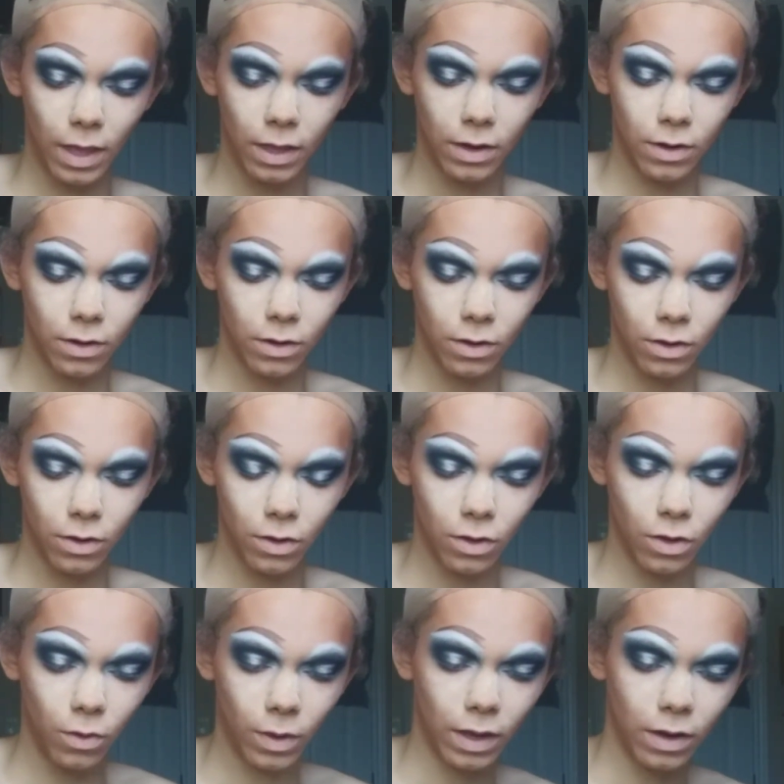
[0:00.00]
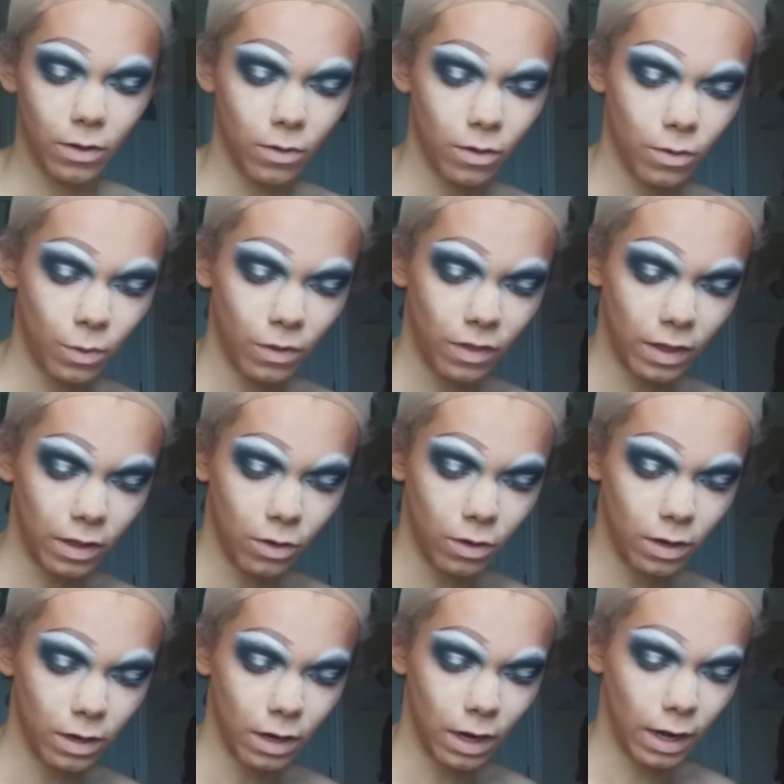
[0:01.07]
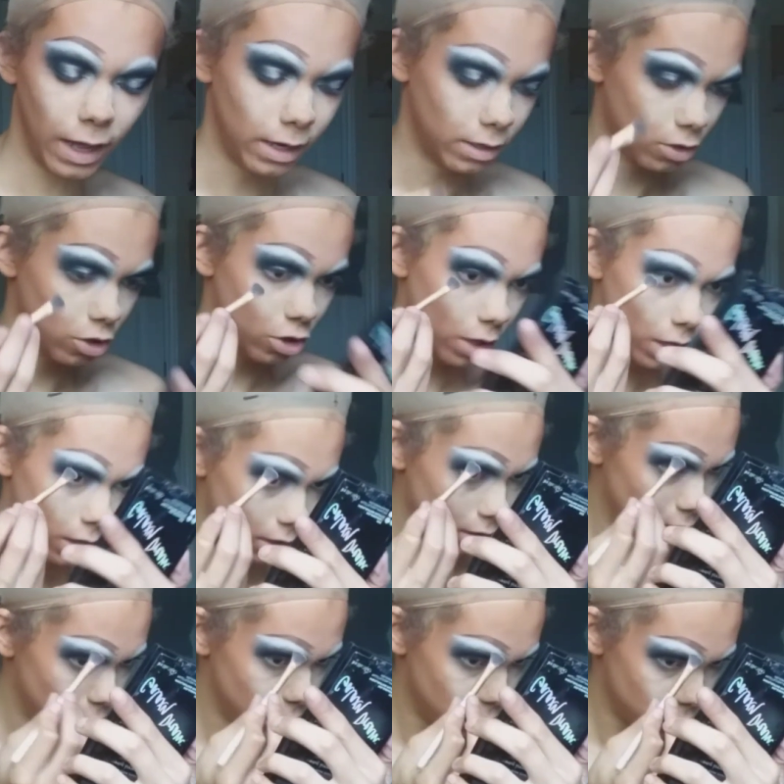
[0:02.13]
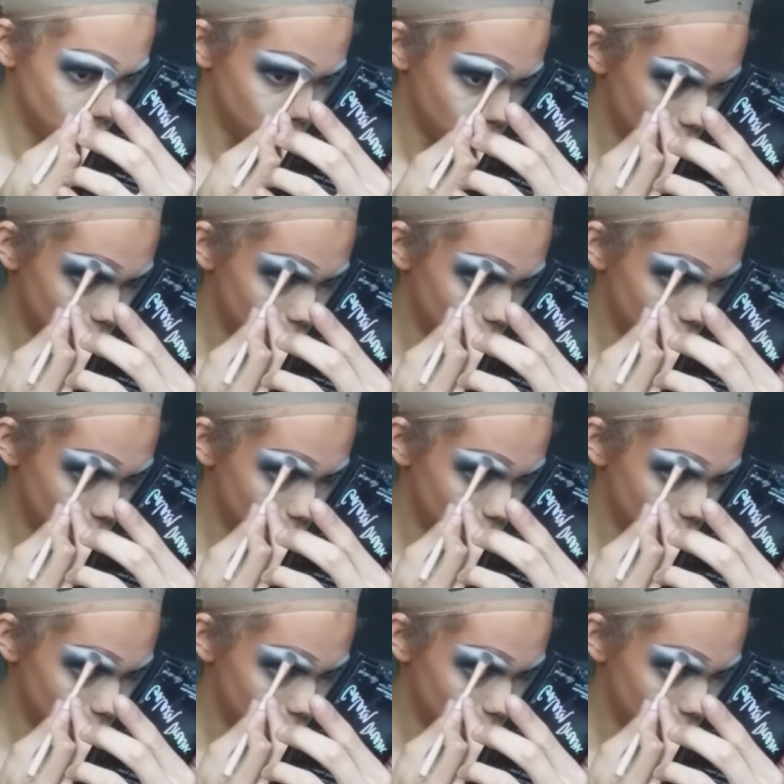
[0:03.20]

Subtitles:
And then go in with a good light shade.